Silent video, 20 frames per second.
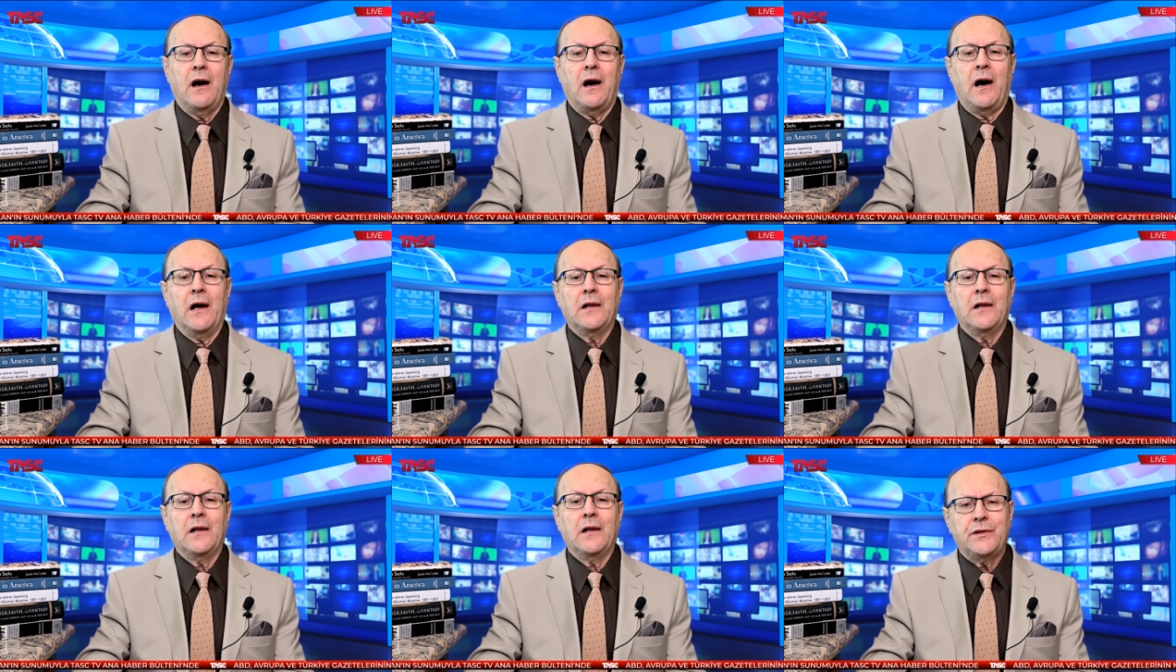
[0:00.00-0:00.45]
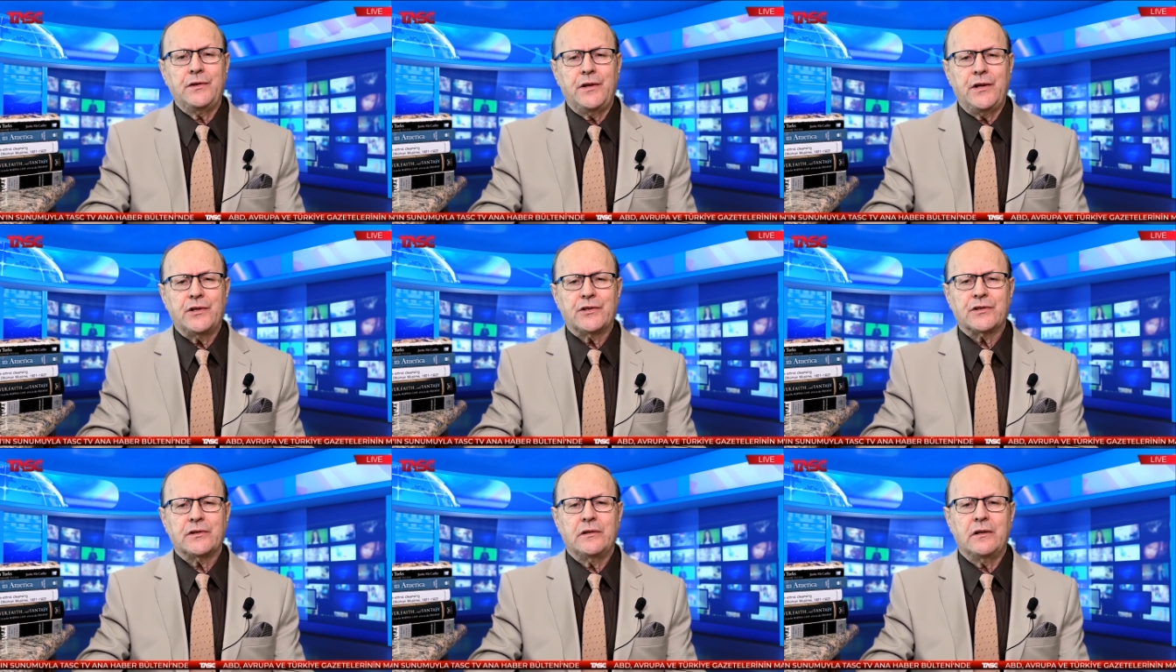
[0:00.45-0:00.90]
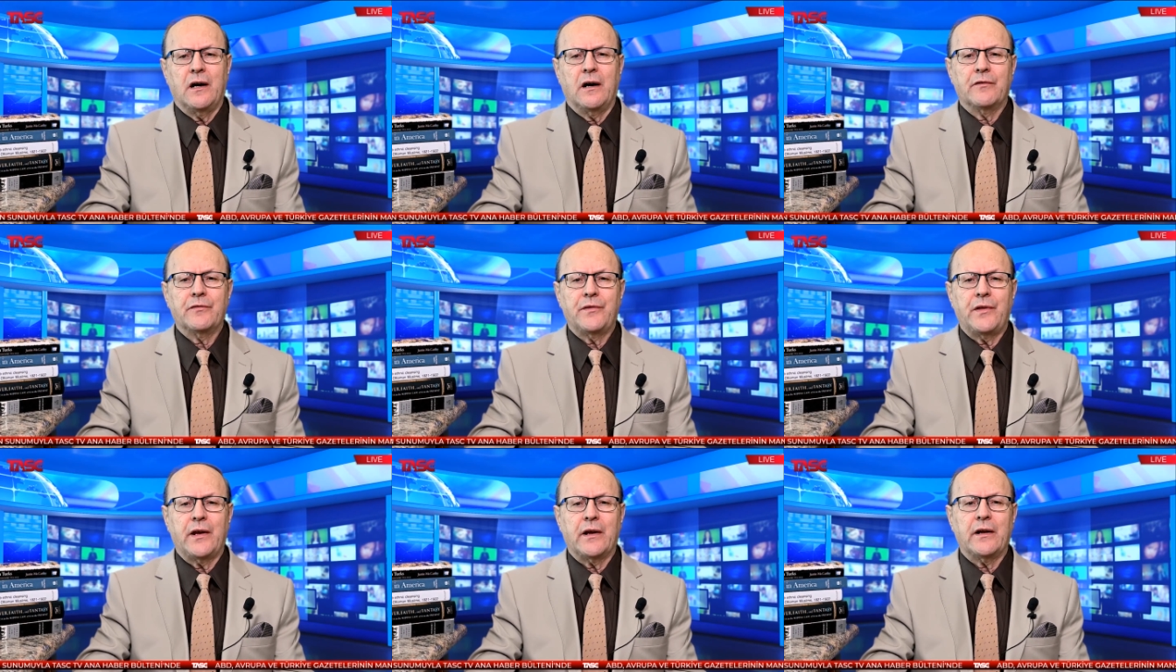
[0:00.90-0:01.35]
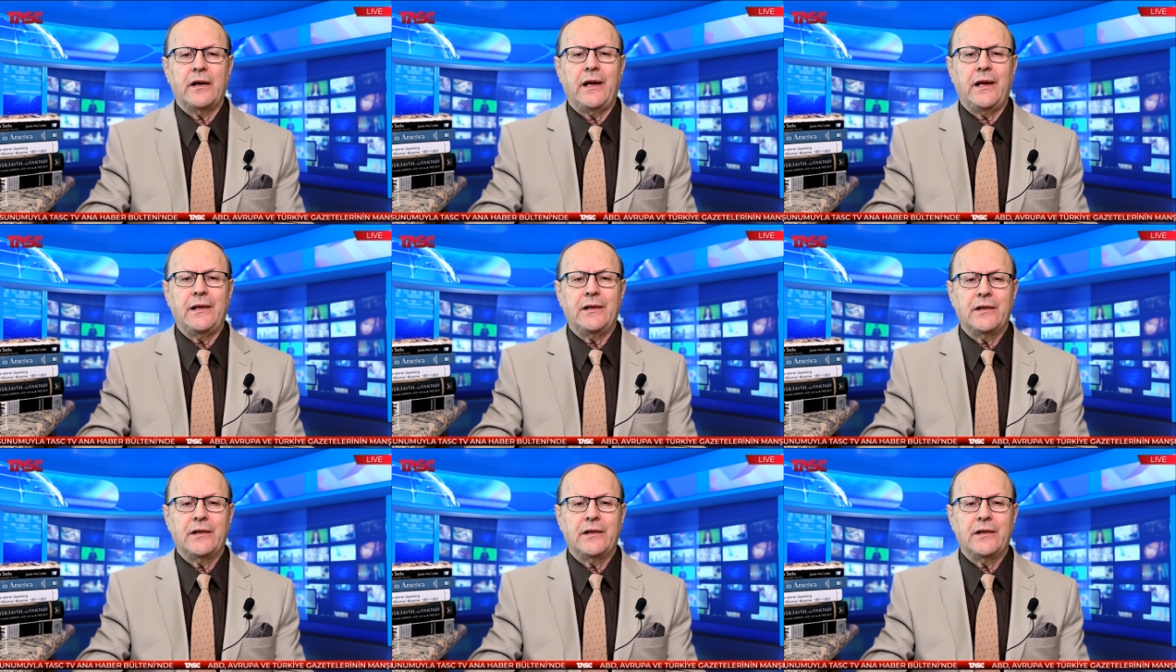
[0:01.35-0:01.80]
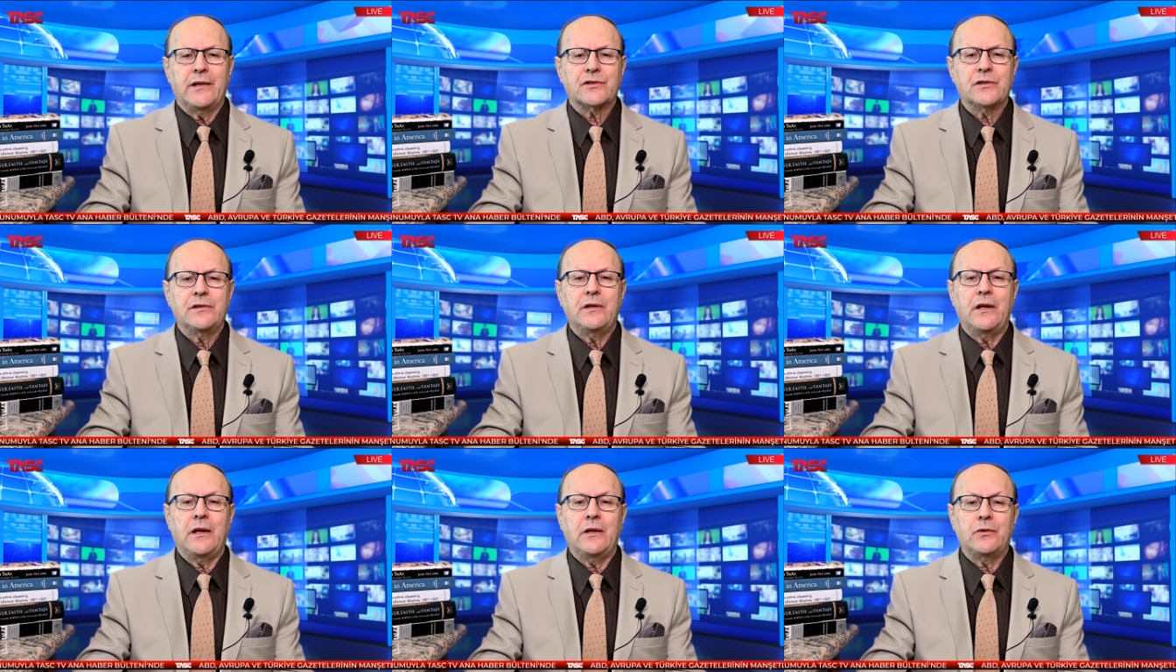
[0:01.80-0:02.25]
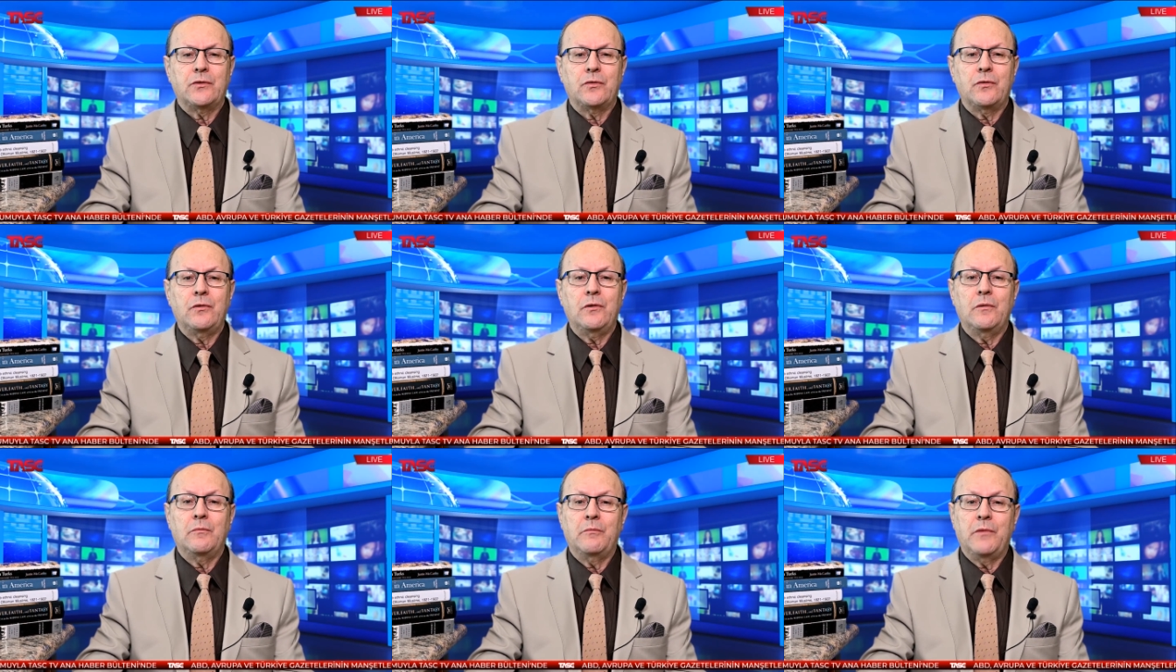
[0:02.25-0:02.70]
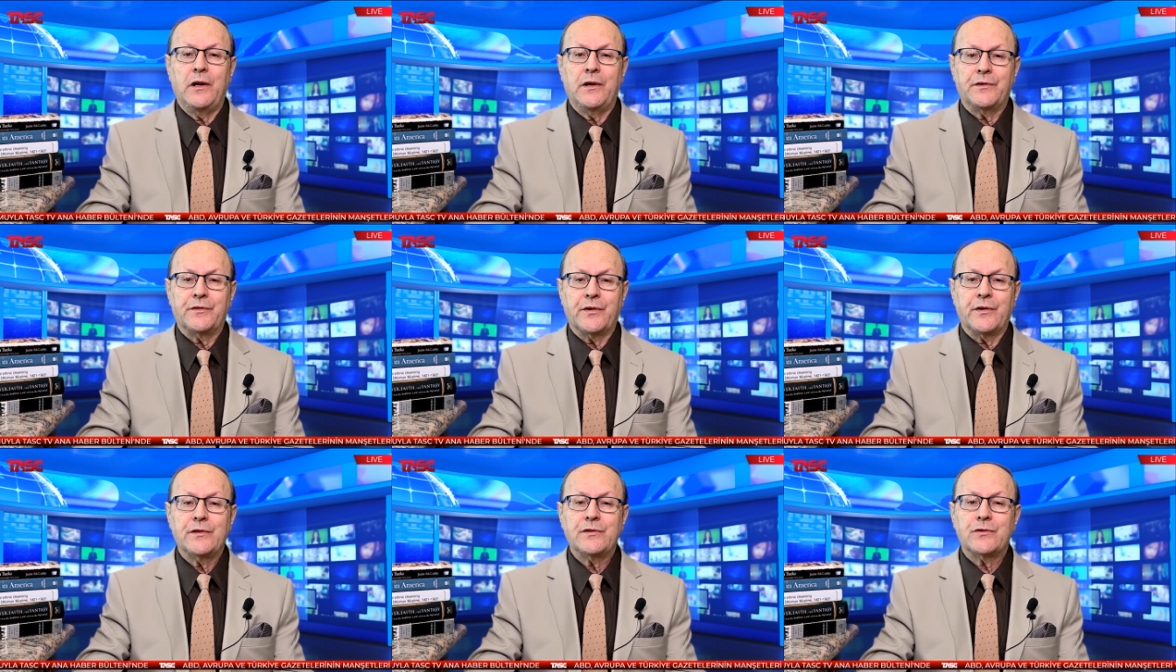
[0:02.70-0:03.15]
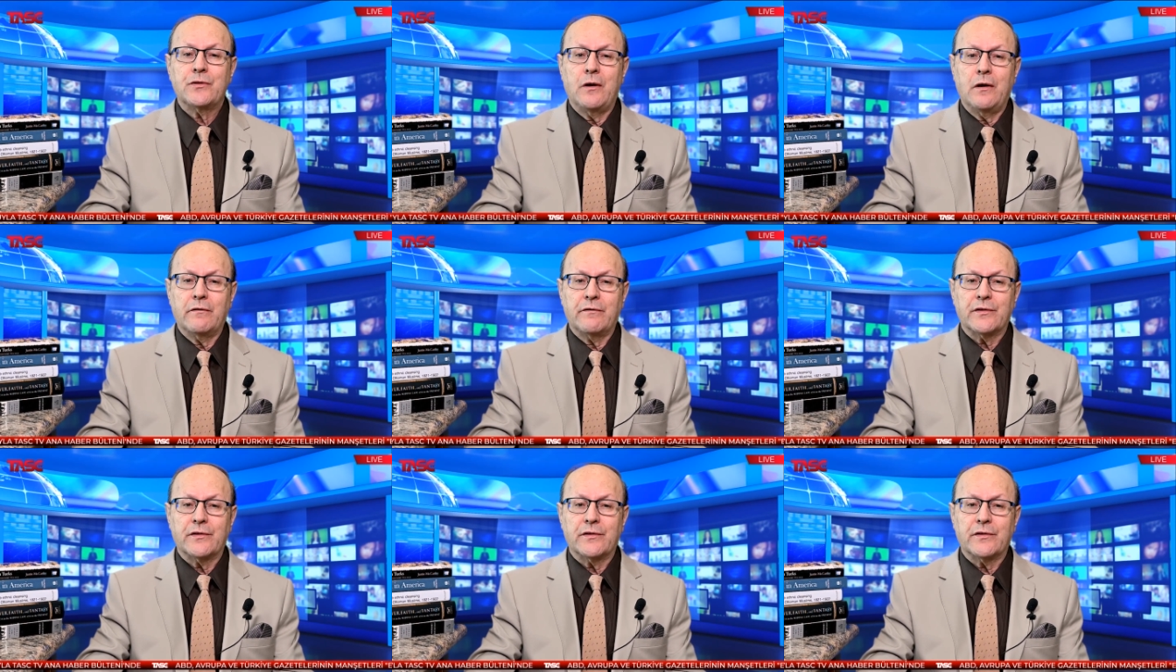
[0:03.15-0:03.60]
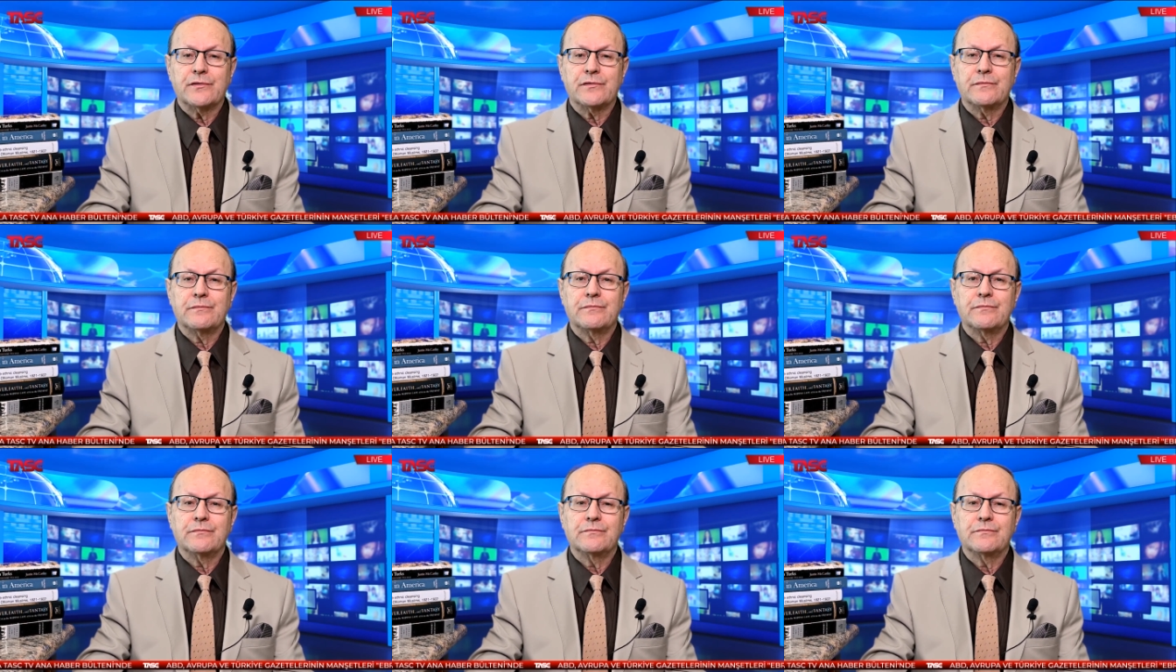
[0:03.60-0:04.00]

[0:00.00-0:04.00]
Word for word: on condition of their induction into military service.